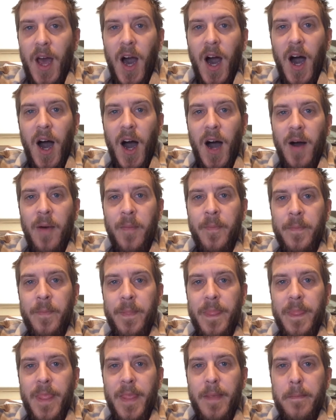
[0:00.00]

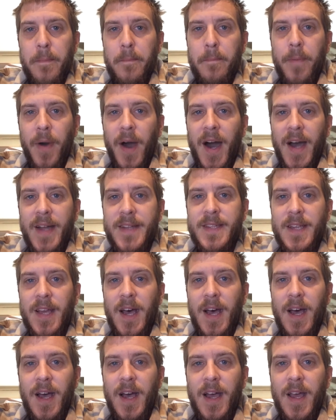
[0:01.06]
But
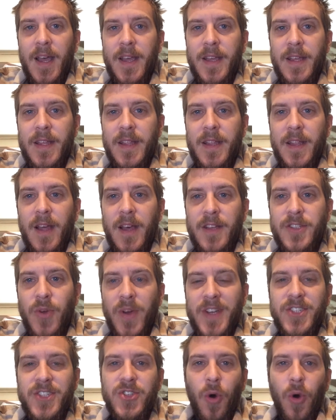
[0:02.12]
so
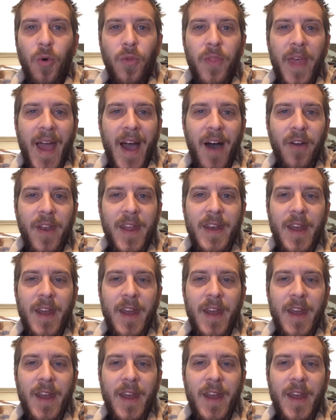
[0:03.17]
I sold out,